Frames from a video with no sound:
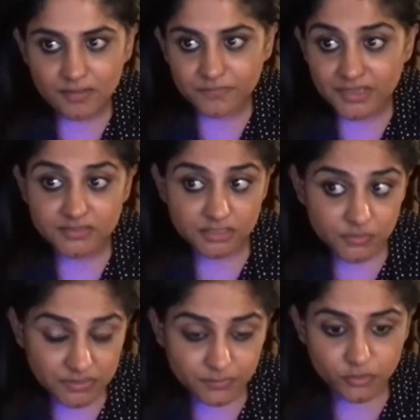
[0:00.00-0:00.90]

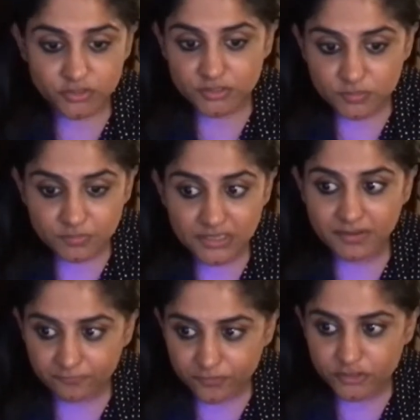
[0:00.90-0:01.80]
yesterday was supposed to
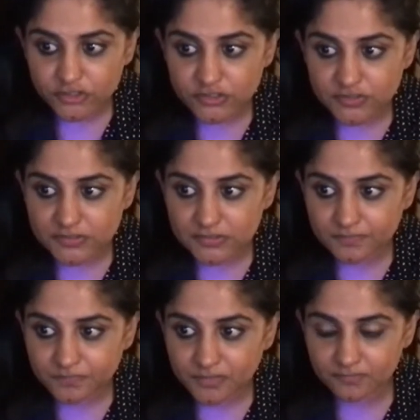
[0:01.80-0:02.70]
be my
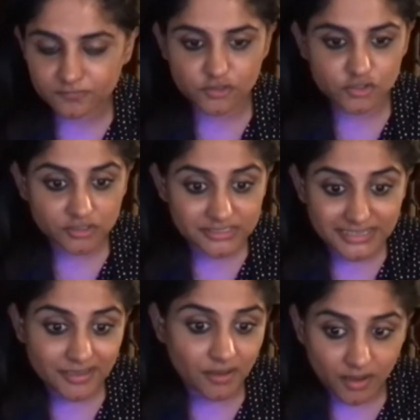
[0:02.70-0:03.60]
first official
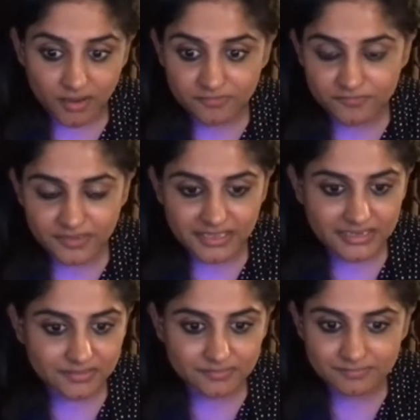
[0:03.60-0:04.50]
day off
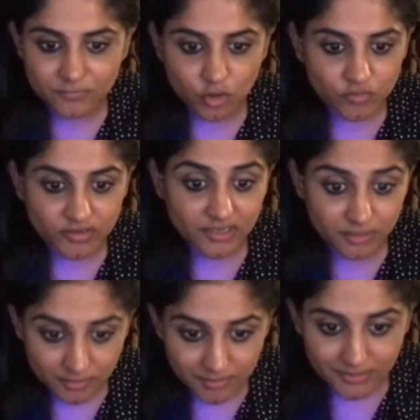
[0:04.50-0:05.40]
in over a
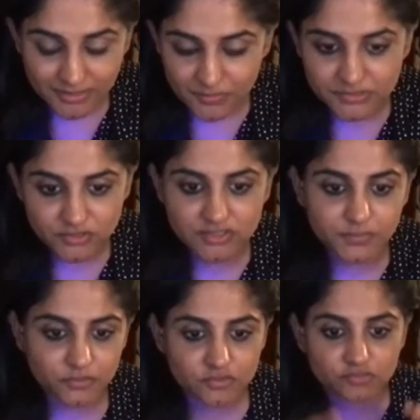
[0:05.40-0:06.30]
year. And I was just
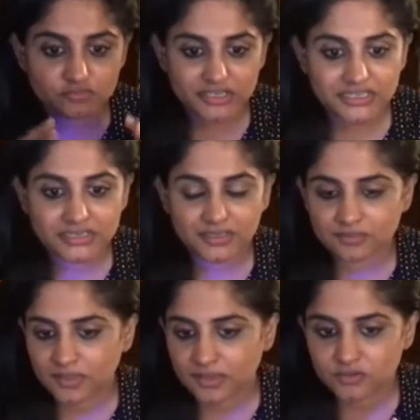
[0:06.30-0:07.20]
supposed to read
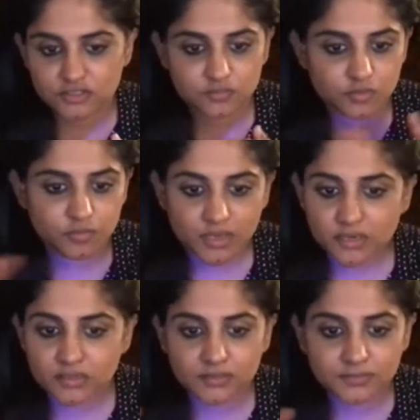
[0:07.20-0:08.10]
and then just
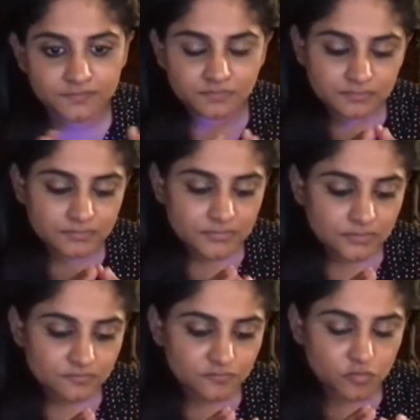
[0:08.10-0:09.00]
prepare
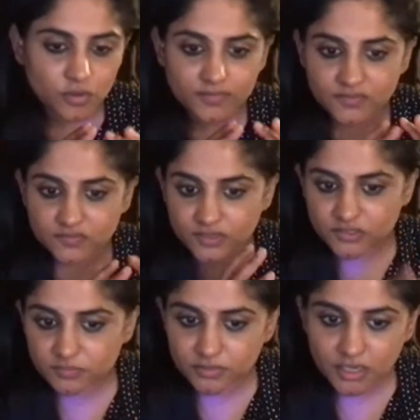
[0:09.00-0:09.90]
for this
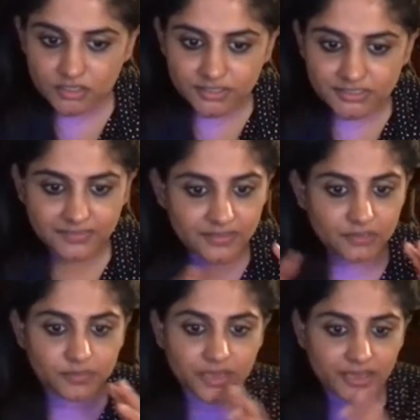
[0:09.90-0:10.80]
fiction project and
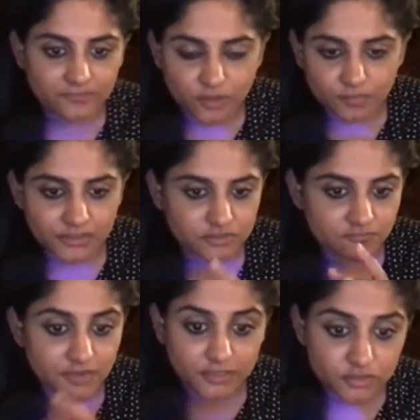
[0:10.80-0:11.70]
then apply for a bunch
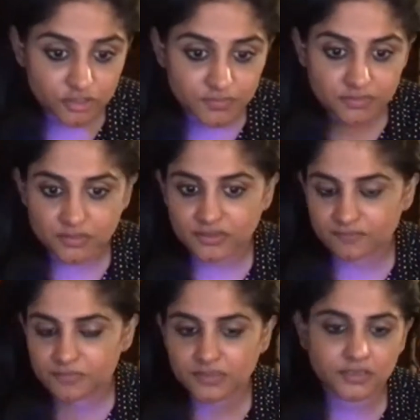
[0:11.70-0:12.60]
of fellowships so that
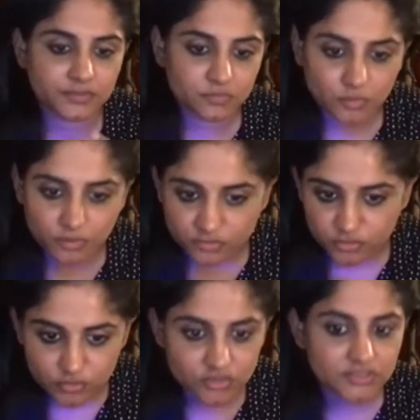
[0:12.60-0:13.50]
would give me a little bit more
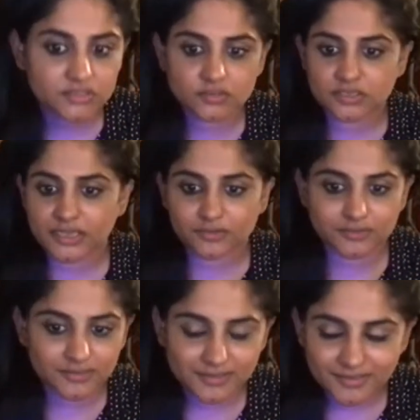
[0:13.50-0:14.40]
resources so that I
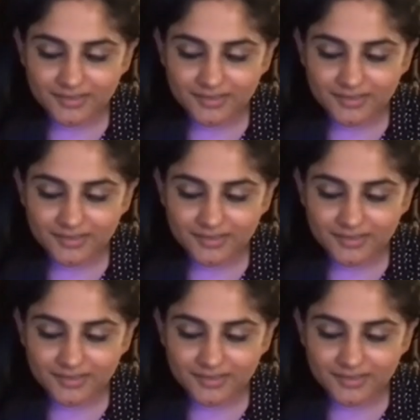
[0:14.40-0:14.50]
could.